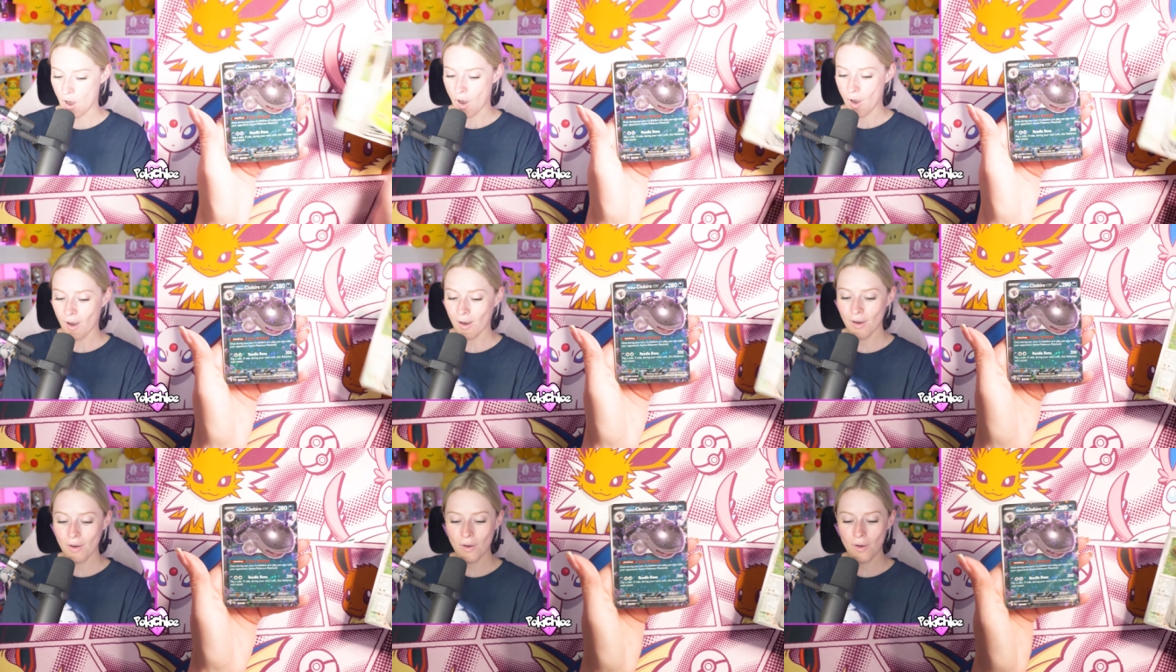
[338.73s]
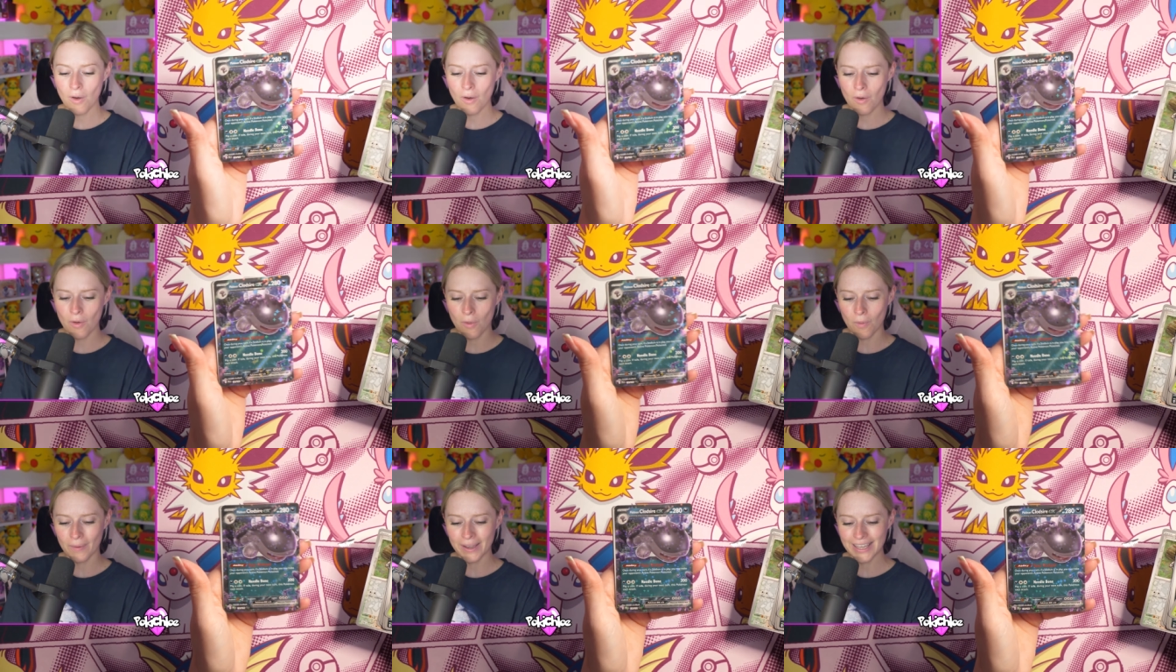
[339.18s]

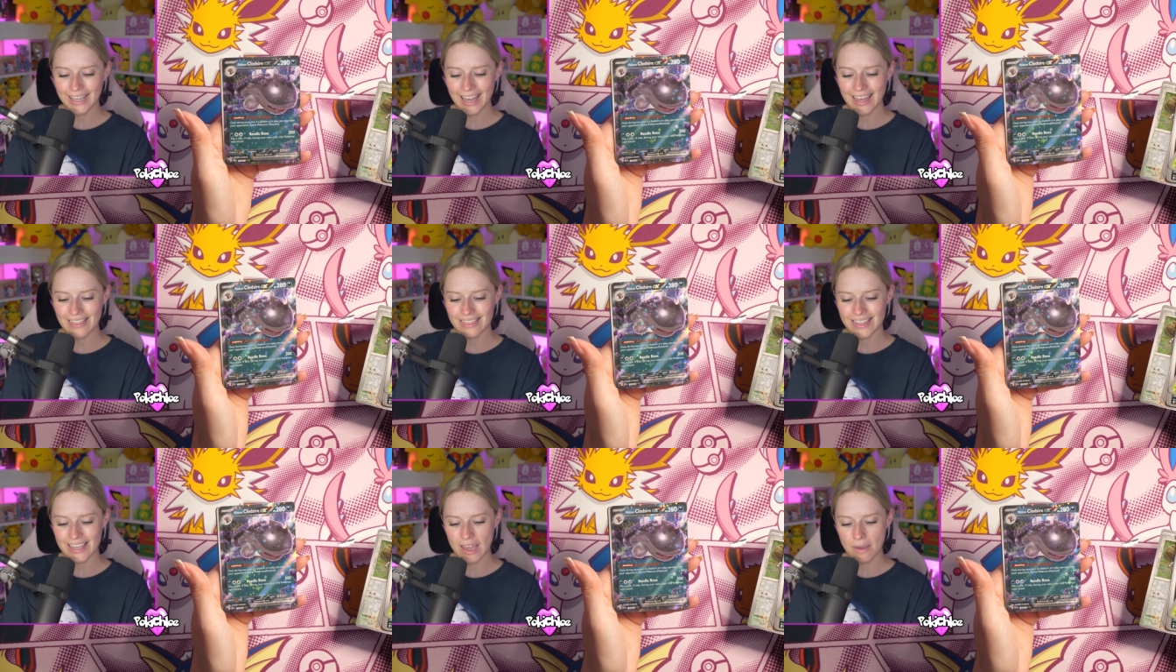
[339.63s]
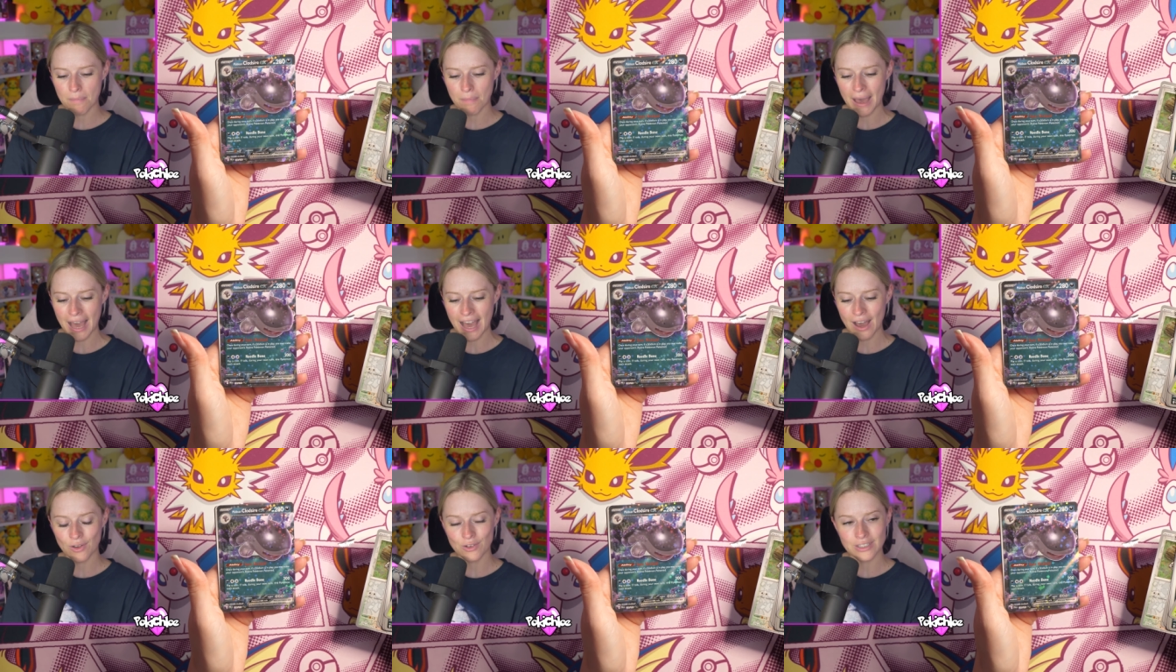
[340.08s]
Oh, we get the
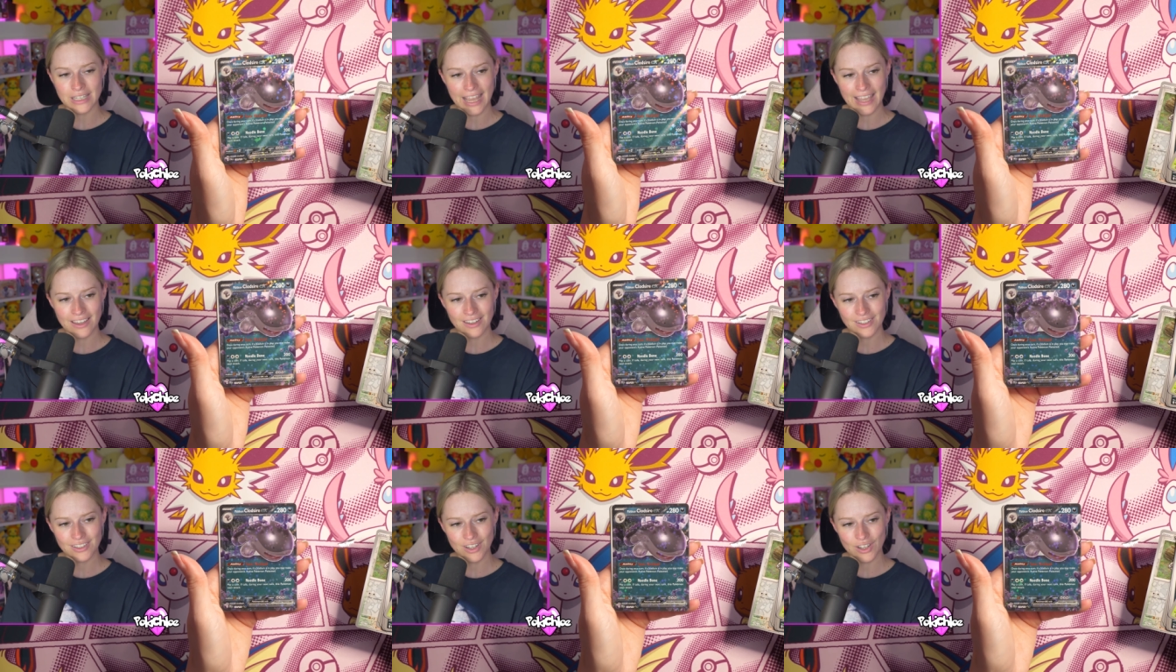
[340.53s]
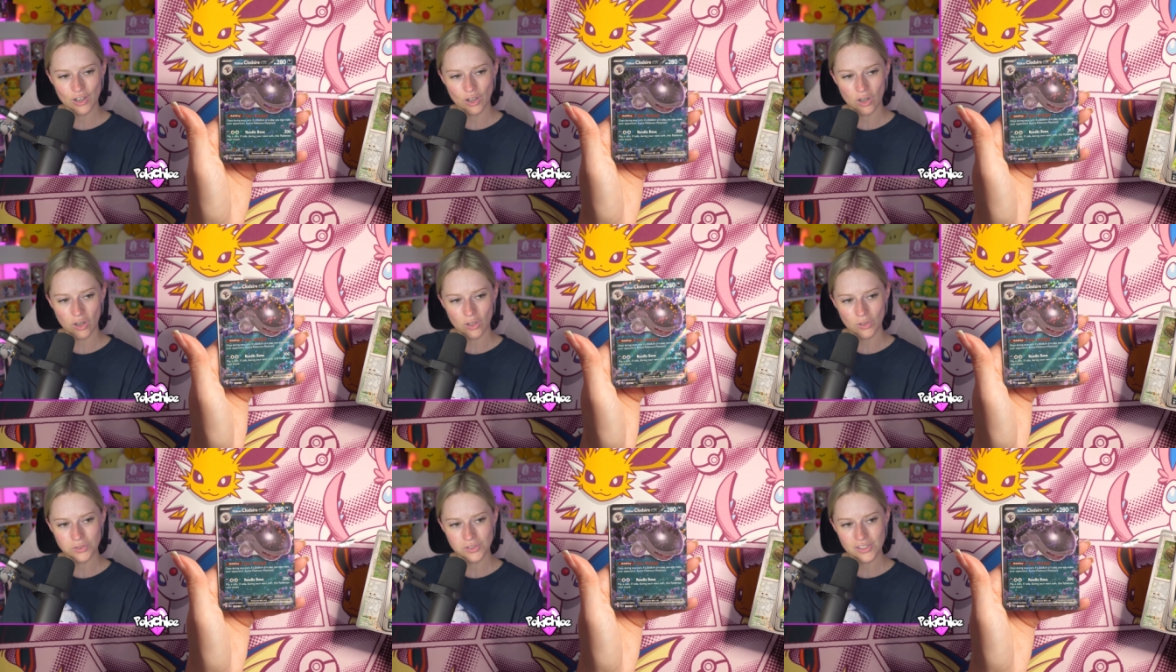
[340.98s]
Paldean
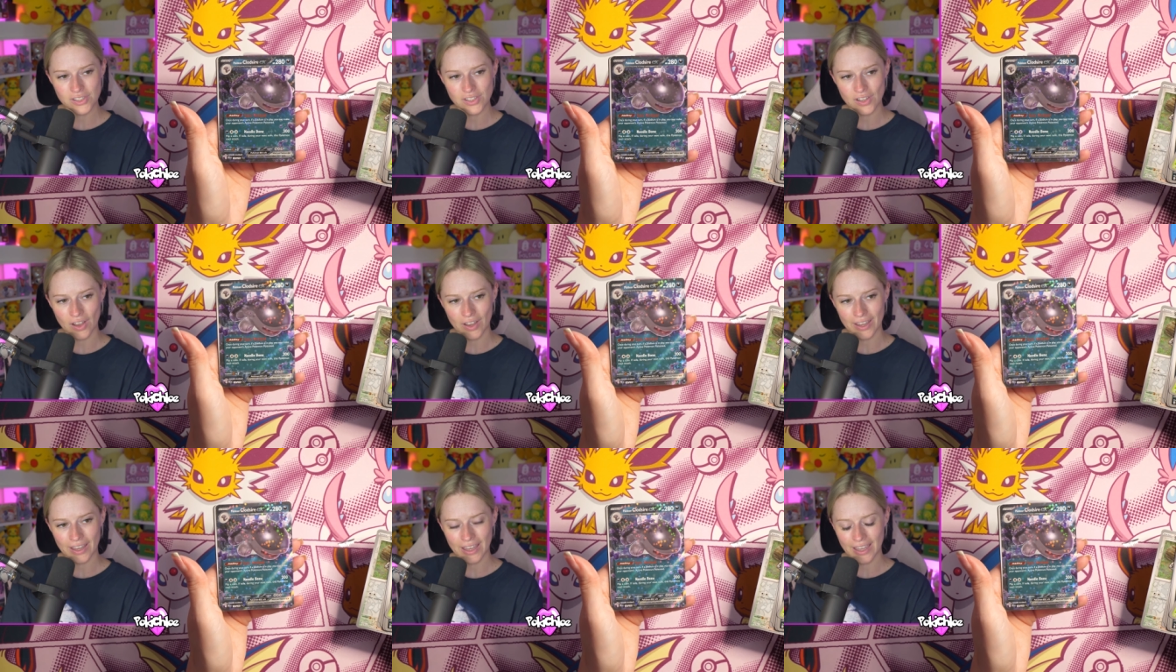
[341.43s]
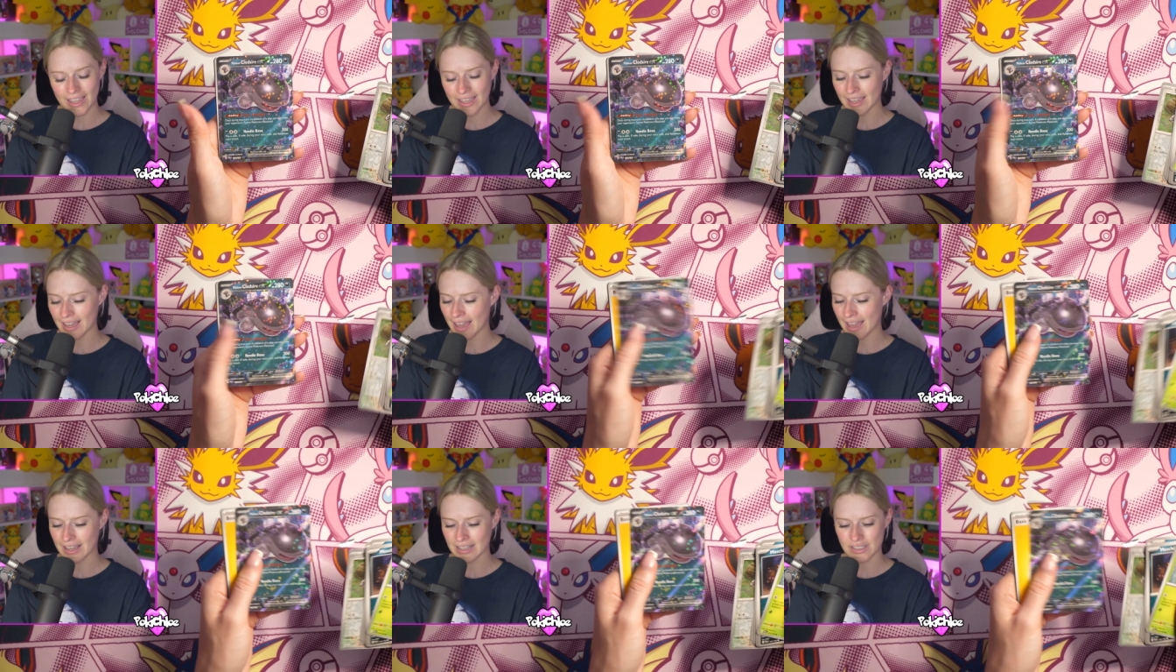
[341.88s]
Clodsire
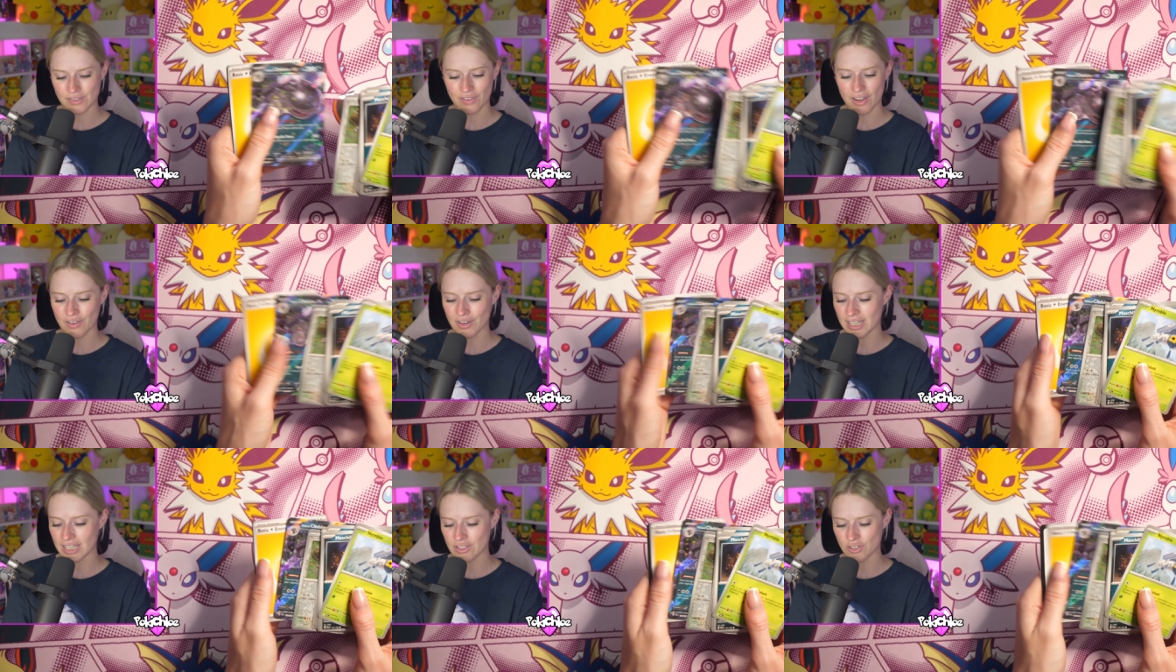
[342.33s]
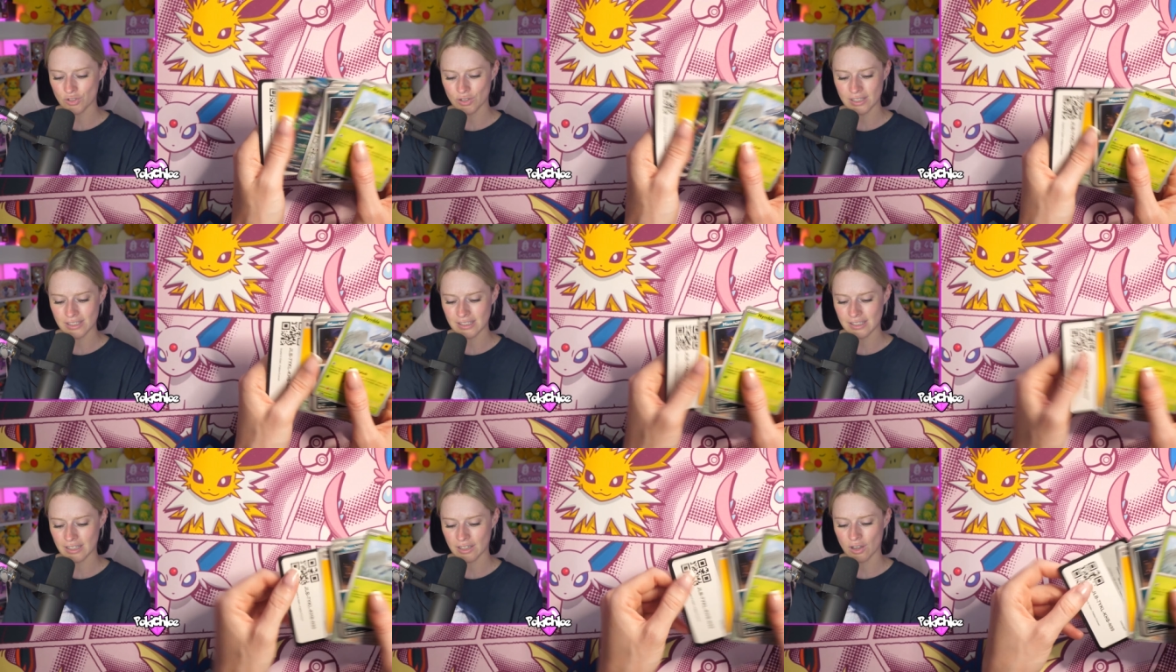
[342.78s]
EX. Very
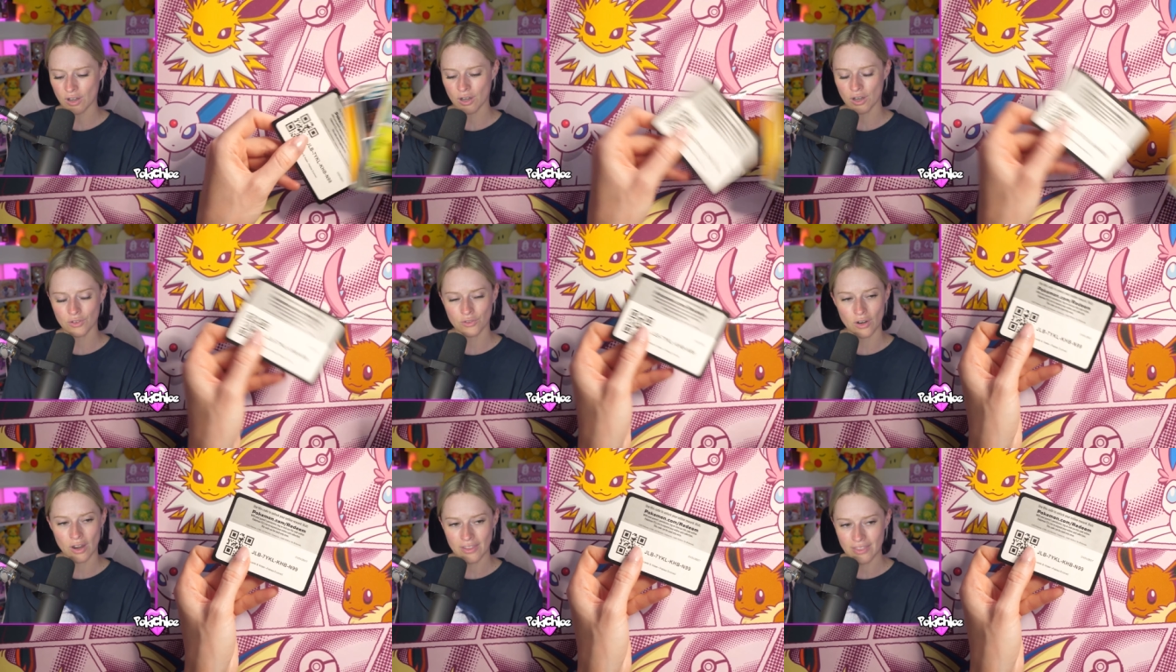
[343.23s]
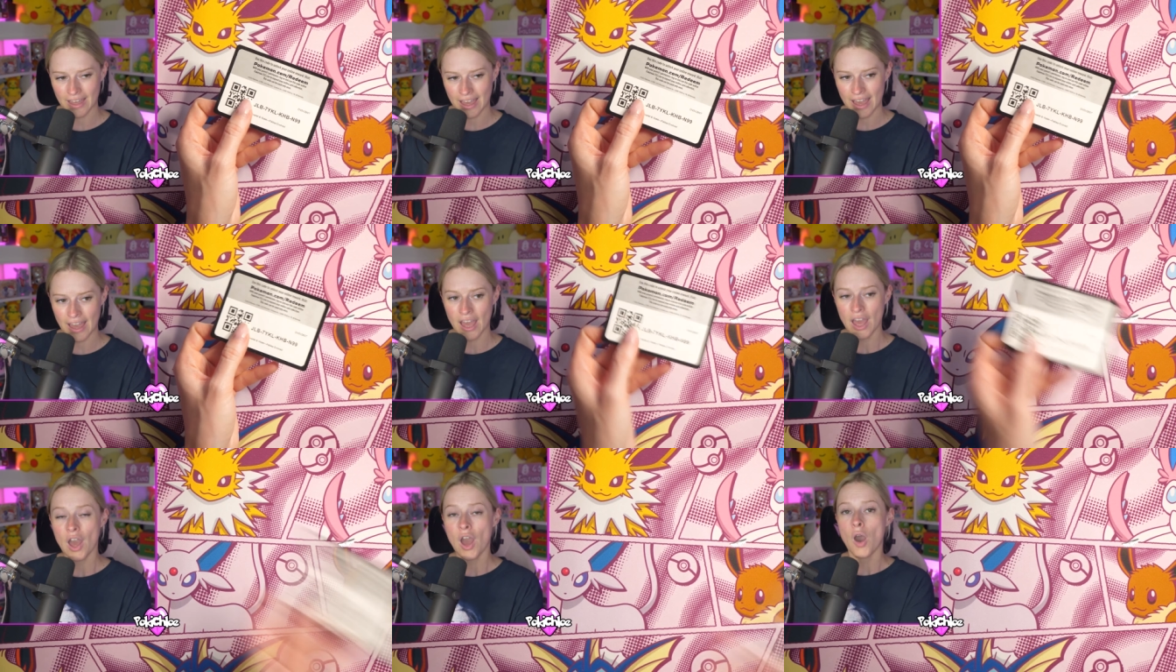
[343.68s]
interesting card right
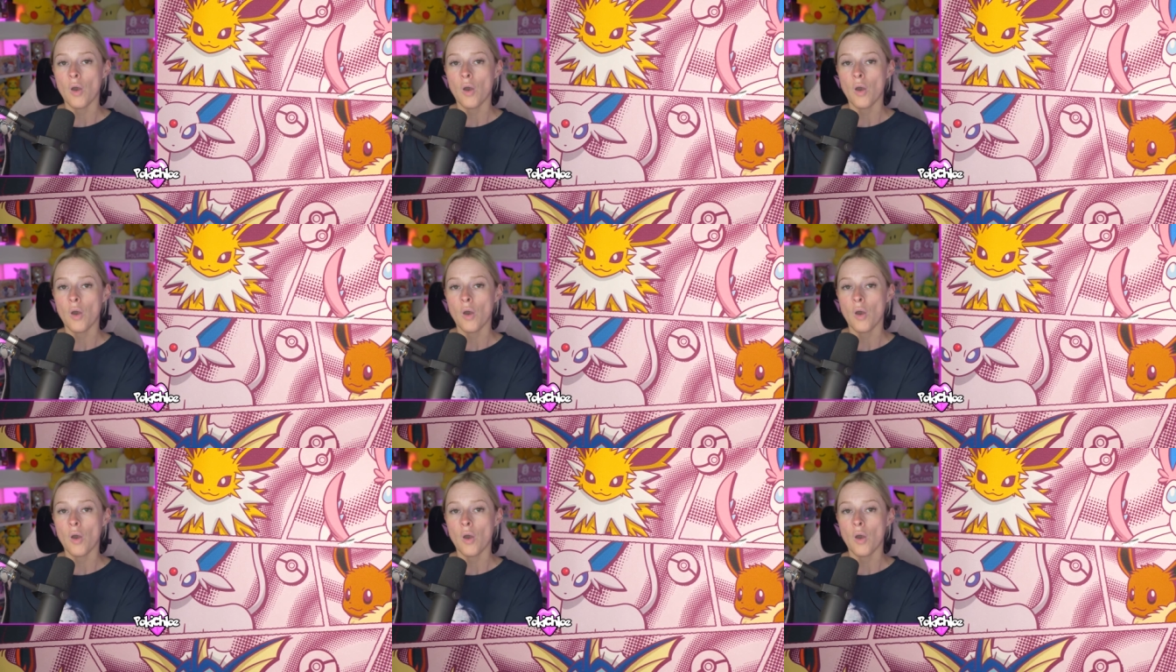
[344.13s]
there.